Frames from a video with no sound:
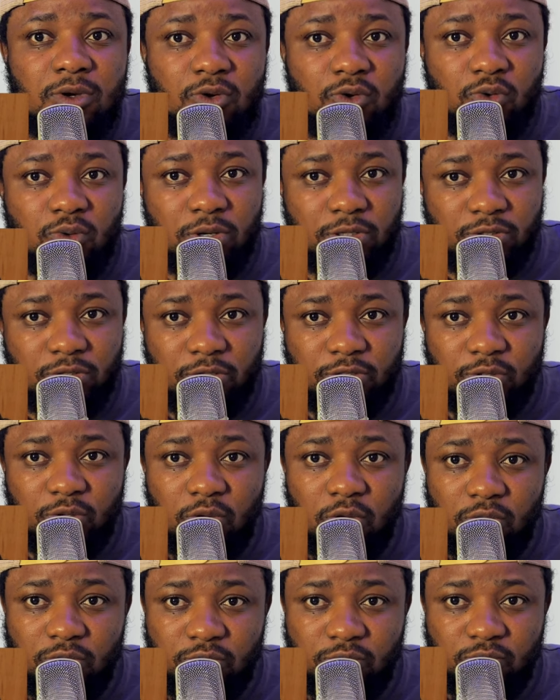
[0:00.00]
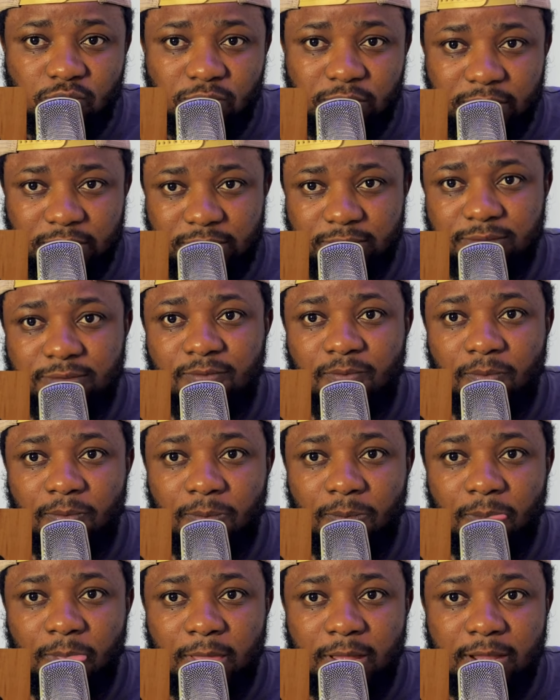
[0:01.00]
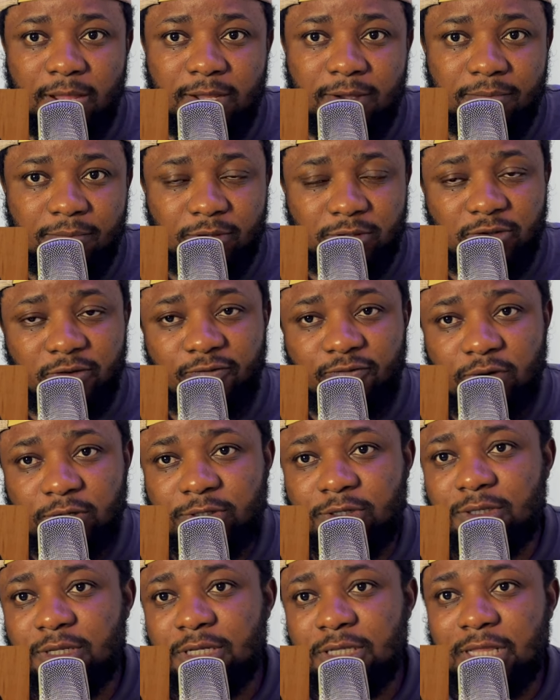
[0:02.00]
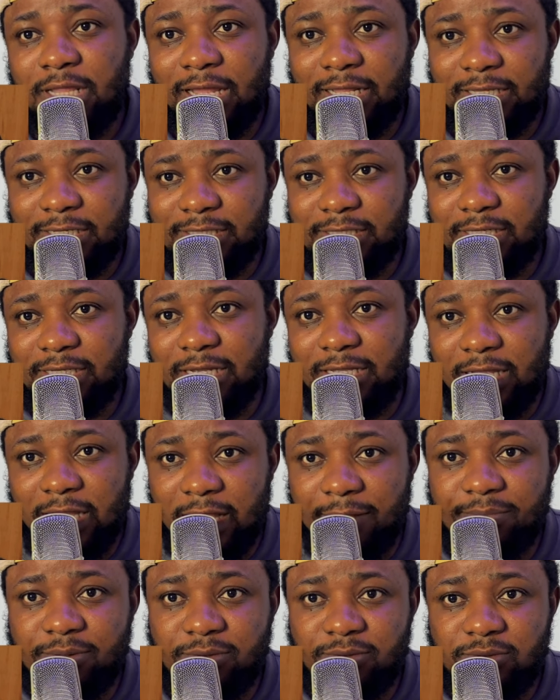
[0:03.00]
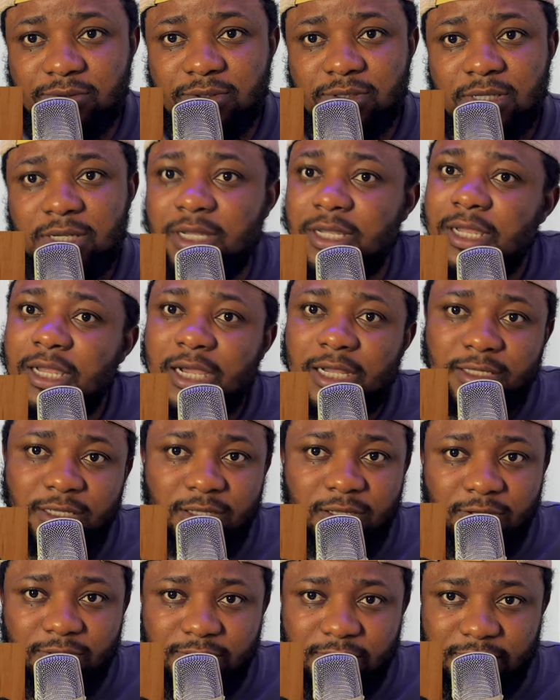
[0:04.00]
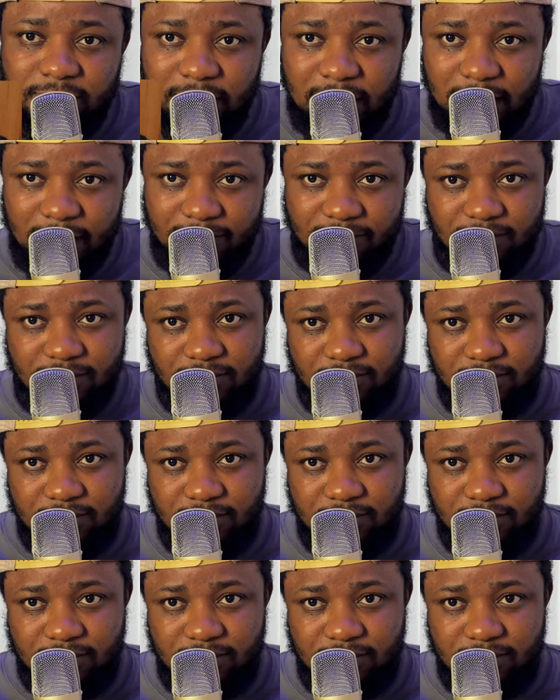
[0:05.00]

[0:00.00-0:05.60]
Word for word: who was just also in. Huh? But unfortunately, an incident happened and he lost his arm.